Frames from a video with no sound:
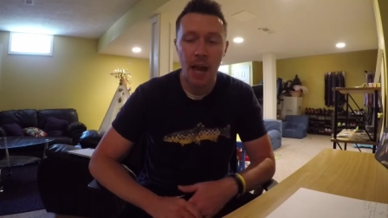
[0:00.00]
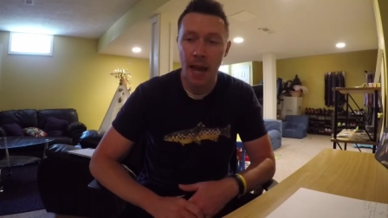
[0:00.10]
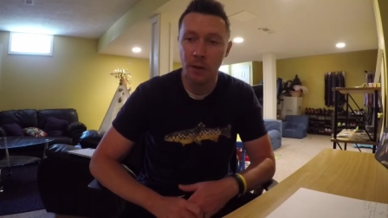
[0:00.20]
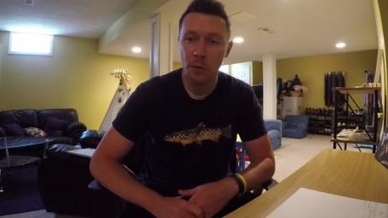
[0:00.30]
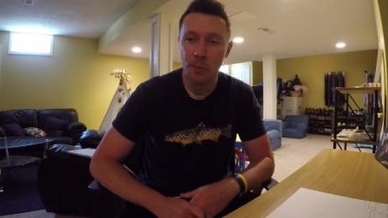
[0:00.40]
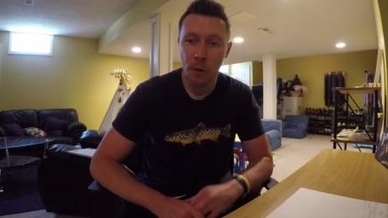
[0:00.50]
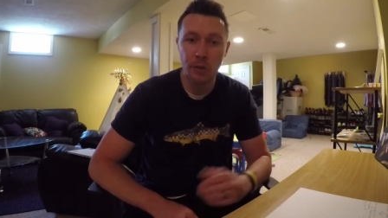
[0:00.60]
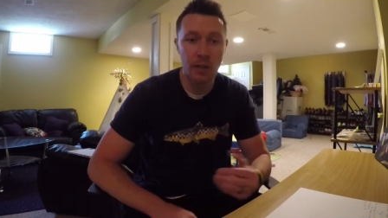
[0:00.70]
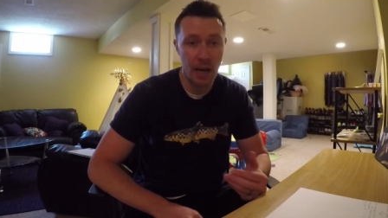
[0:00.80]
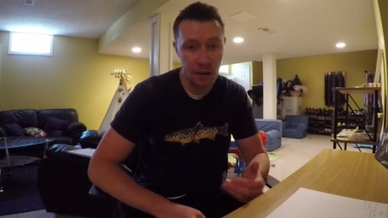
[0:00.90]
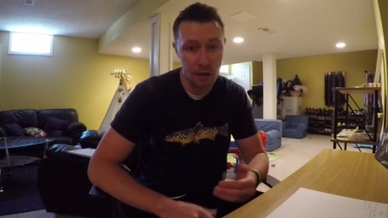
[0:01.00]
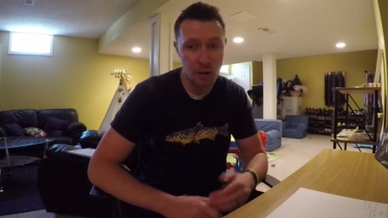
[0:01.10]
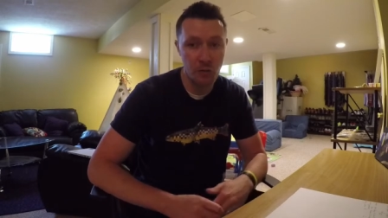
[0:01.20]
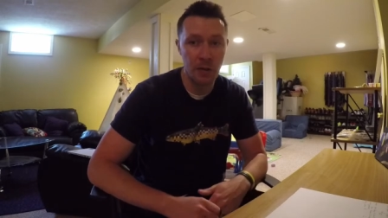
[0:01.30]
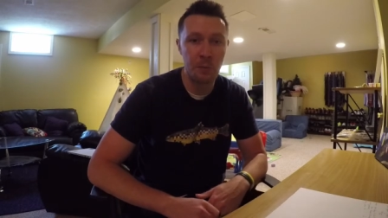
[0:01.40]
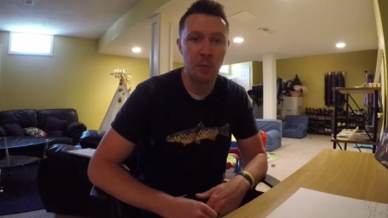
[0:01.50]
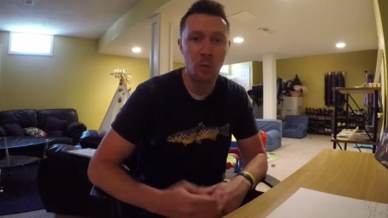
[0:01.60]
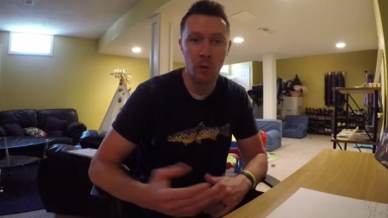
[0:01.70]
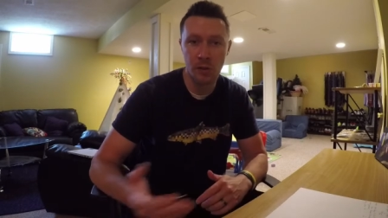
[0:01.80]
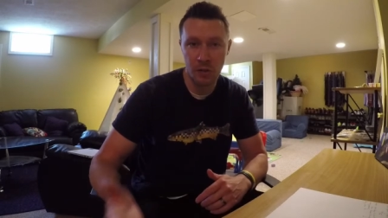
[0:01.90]
and they'll post kind of the stream
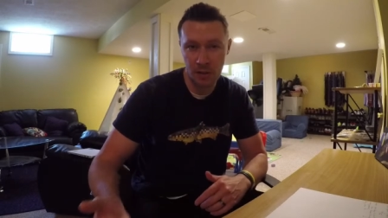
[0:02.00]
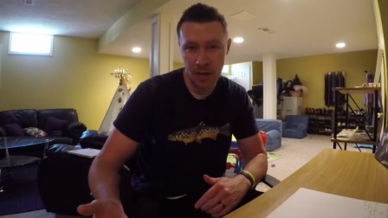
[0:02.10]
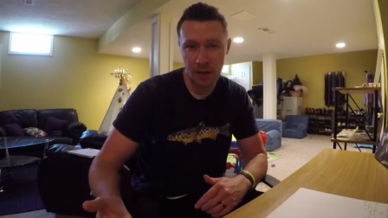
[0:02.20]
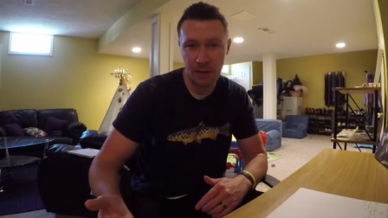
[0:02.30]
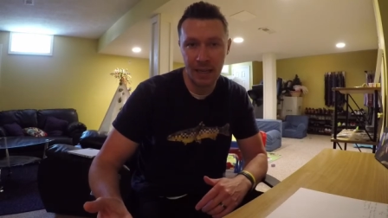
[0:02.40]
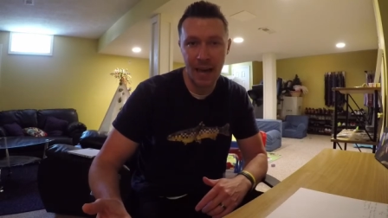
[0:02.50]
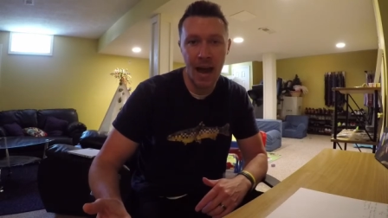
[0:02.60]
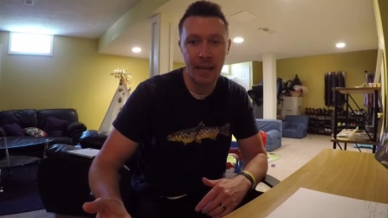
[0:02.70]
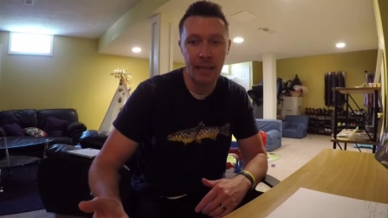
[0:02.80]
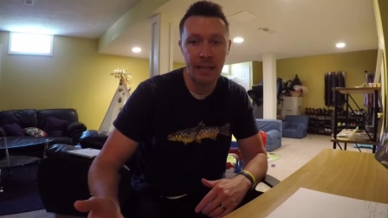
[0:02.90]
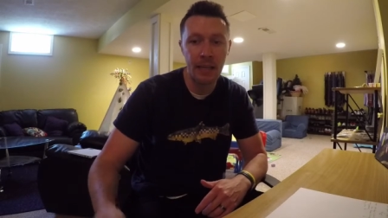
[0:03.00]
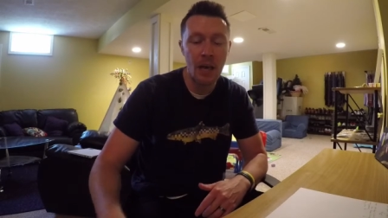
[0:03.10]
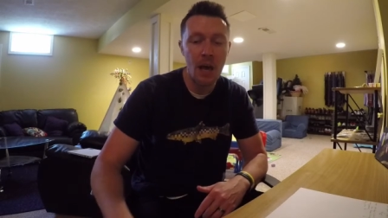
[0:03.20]
reports or kind of a guided